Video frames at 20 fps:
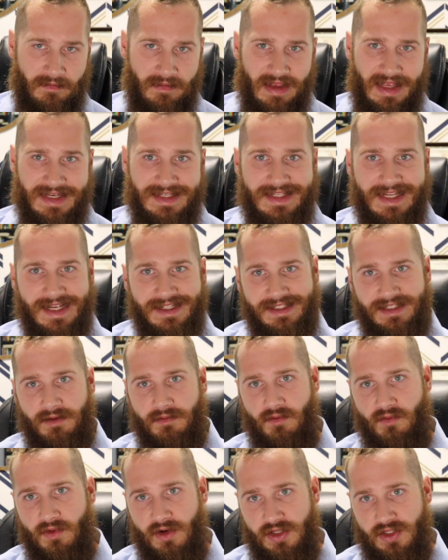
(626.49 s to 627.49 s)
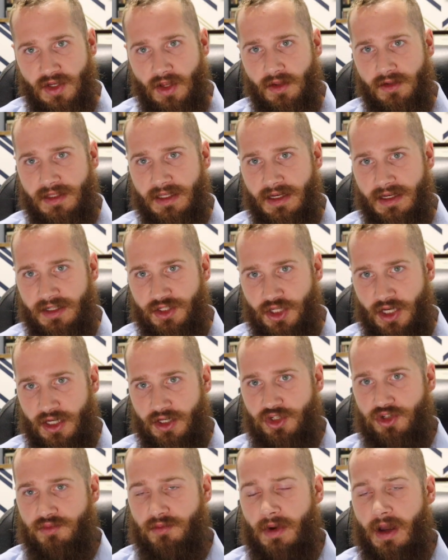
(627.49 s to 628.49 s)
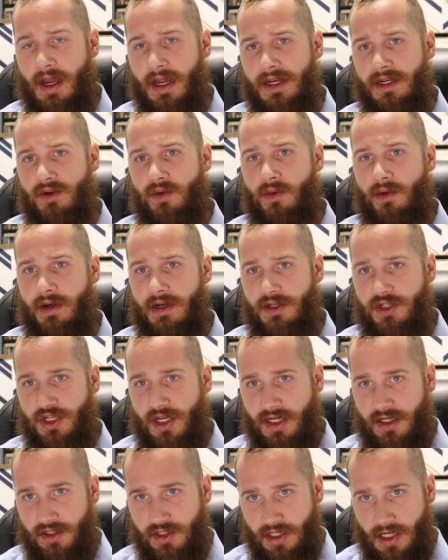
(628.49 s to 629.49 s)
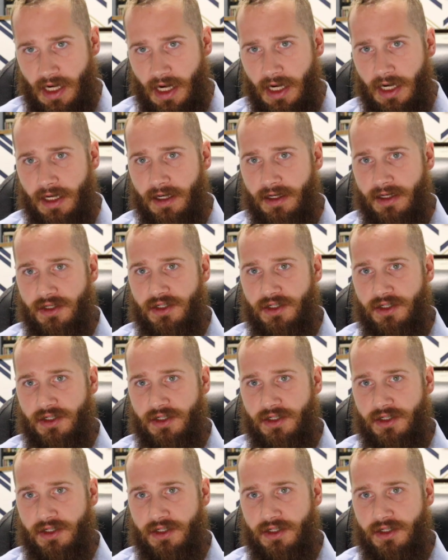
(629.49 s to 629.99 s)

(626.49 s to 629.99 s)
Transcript: it doesn't result in a changed mind or a changed heart.